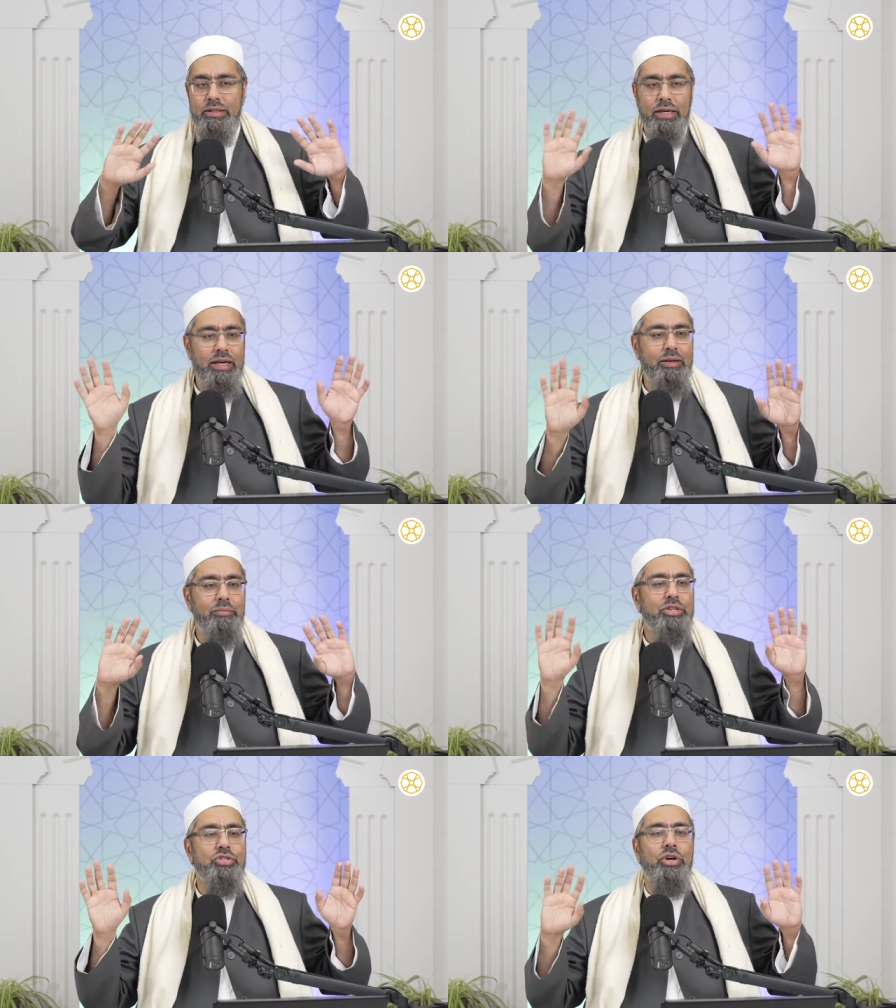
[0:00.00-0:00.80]
Time
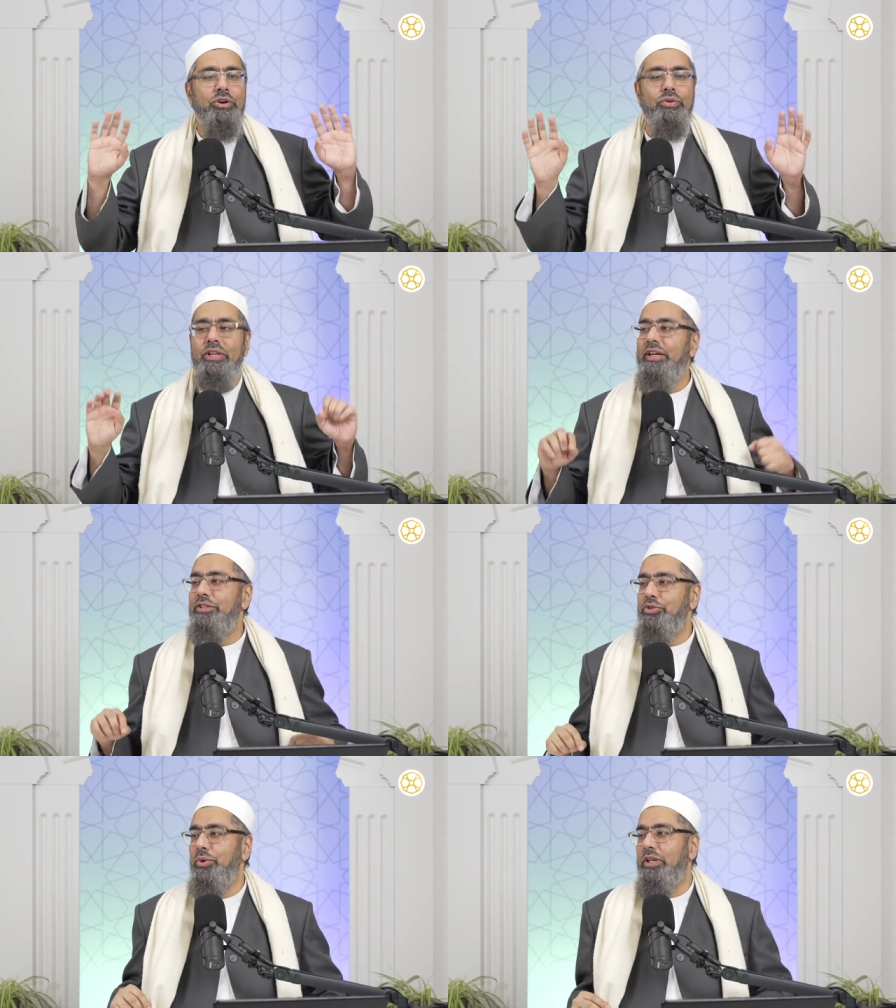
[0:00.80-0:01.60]
does not relate
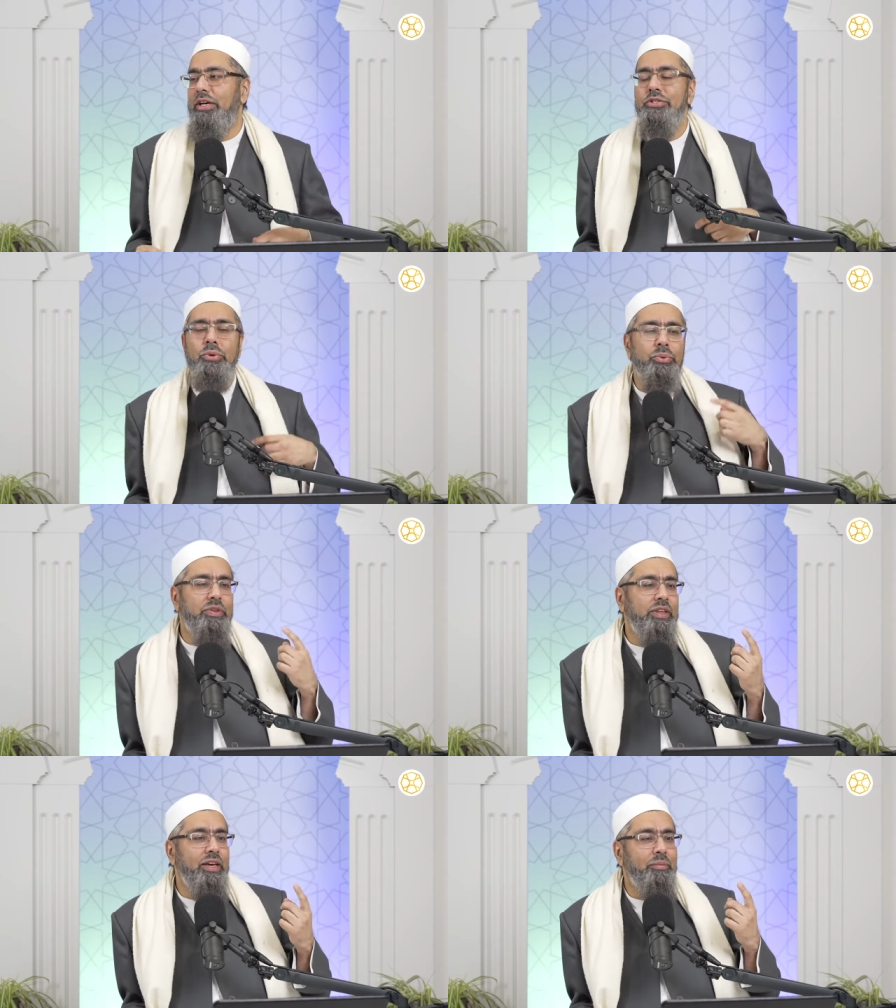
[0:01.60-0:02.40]
to Allah. So when we
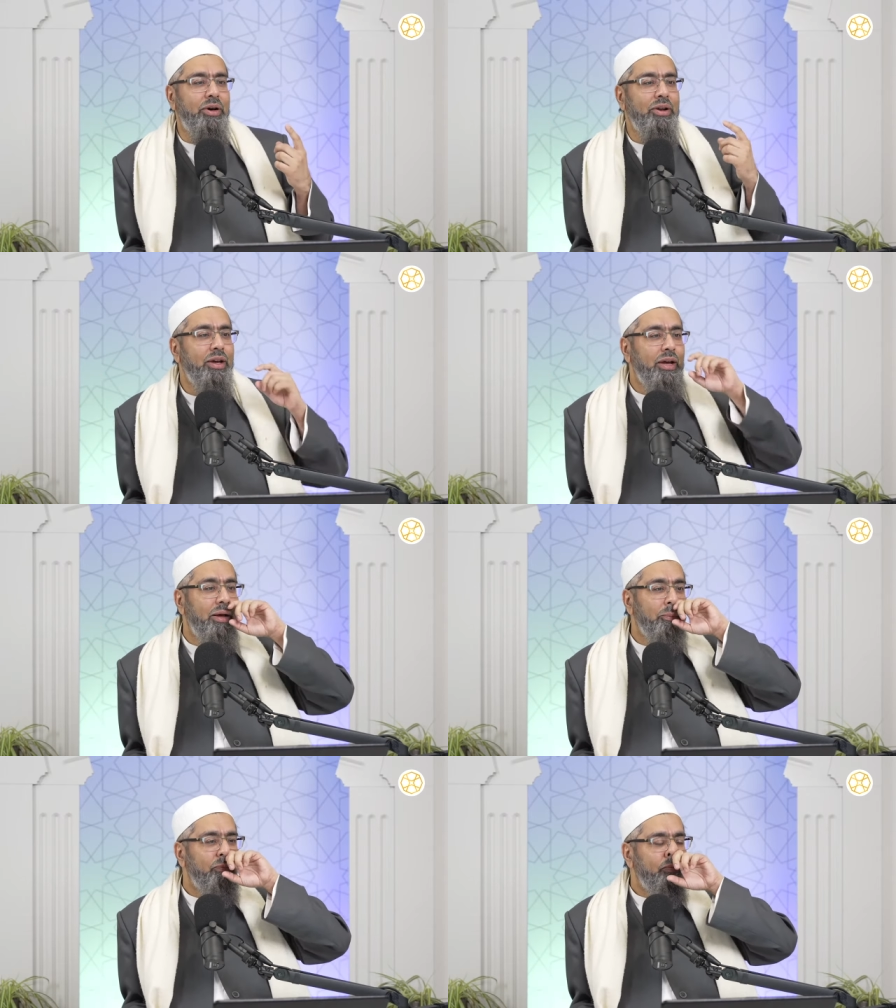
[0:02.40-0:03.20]
think about
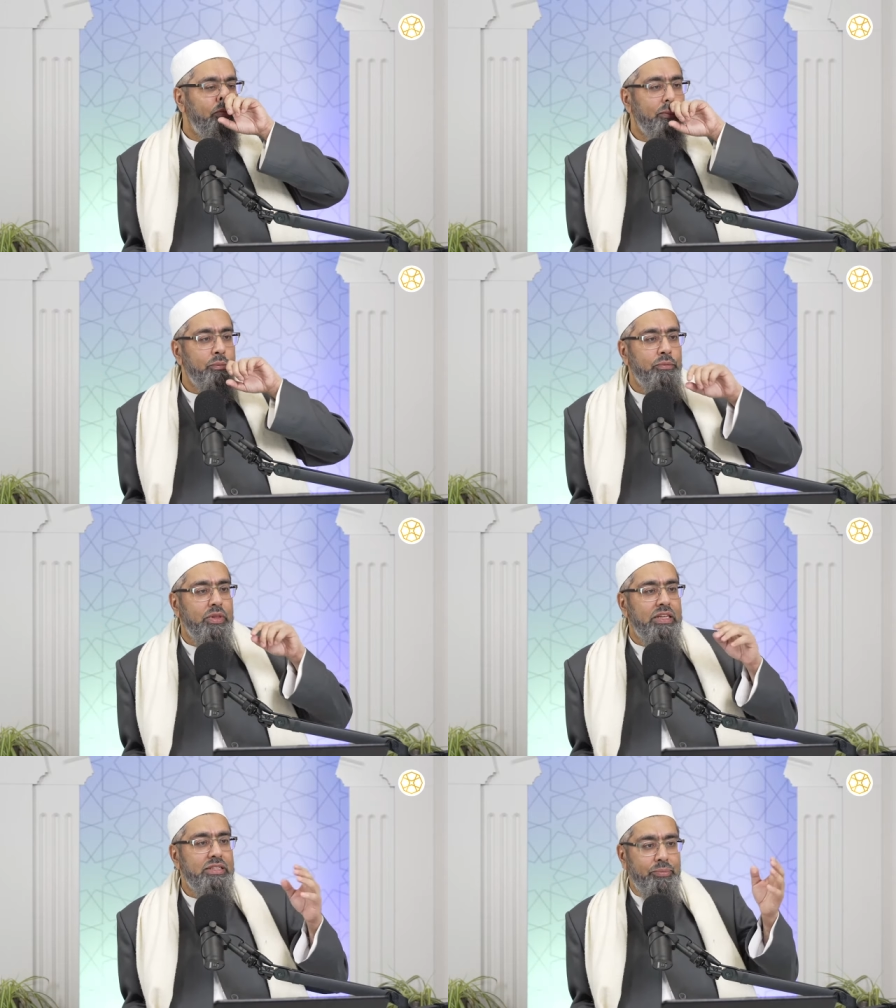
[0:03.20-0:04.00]

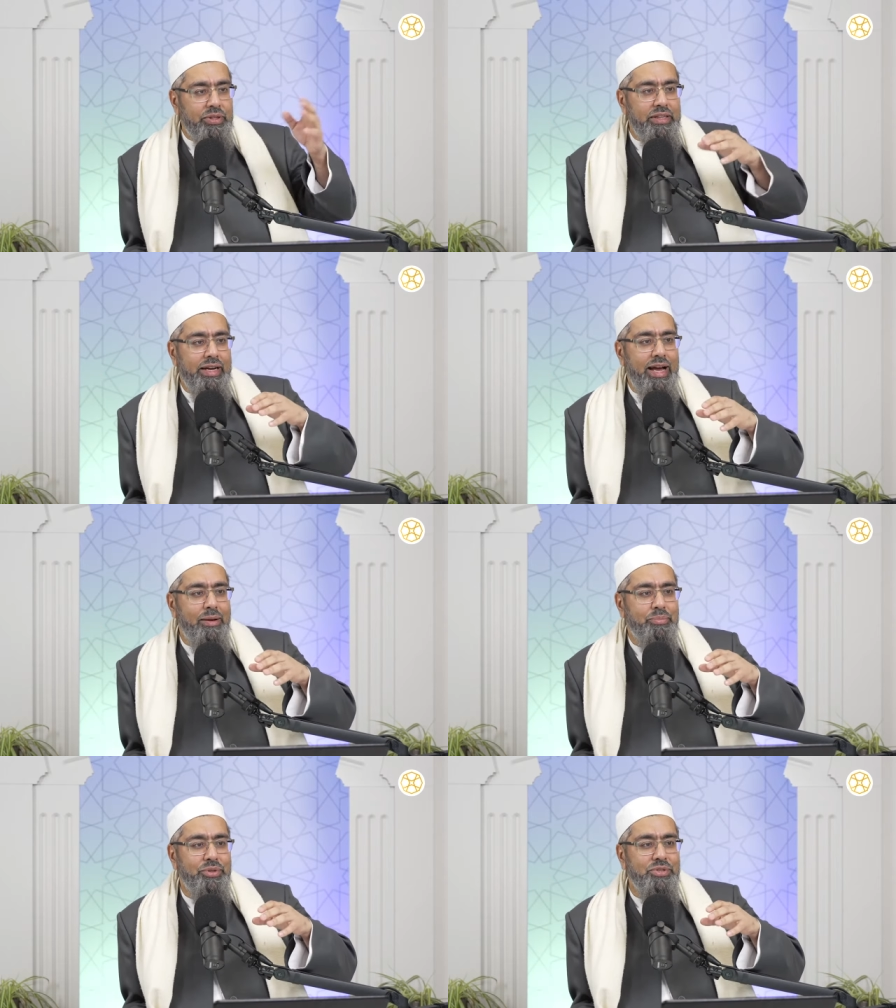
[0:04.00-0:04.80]
something that
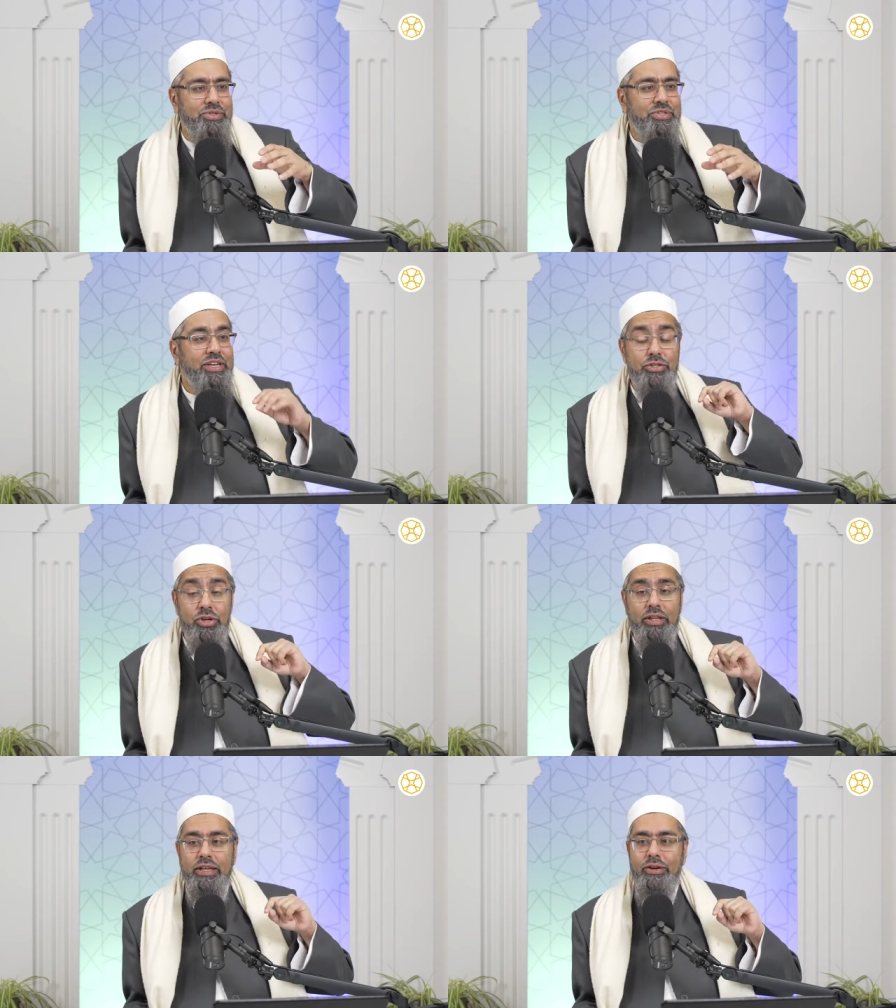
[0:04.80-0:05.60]
happens, it's
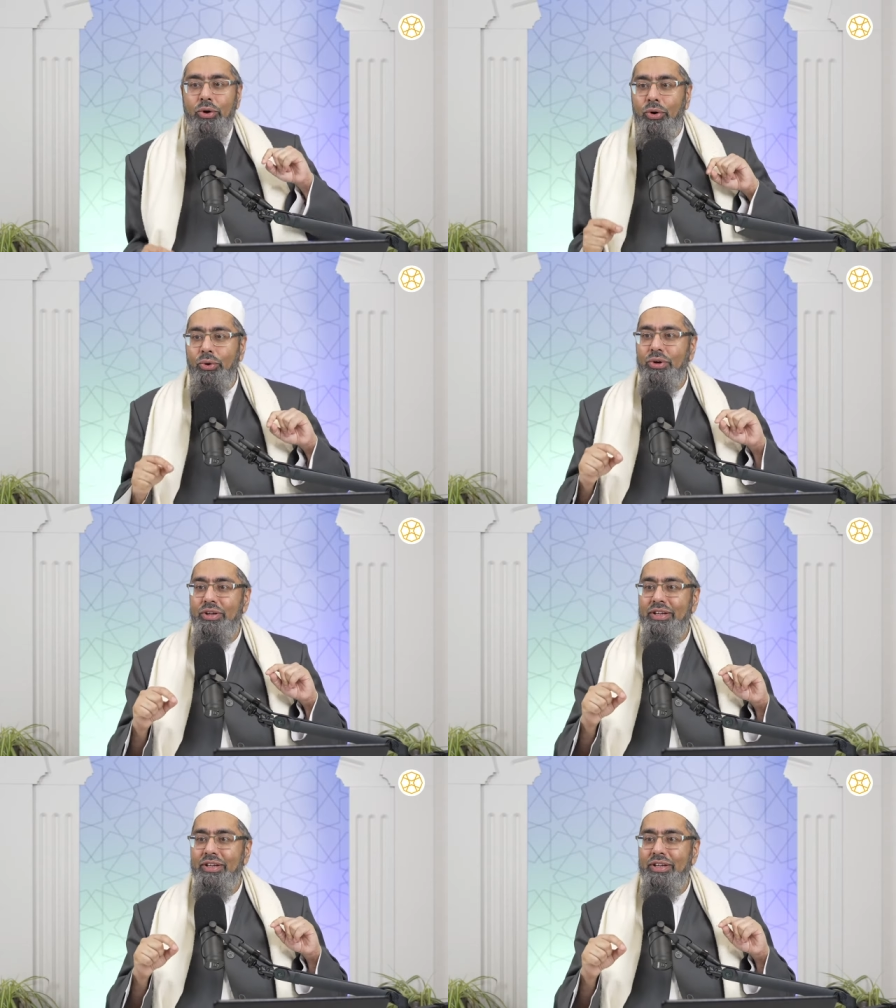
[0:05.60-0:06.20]
not that, oh,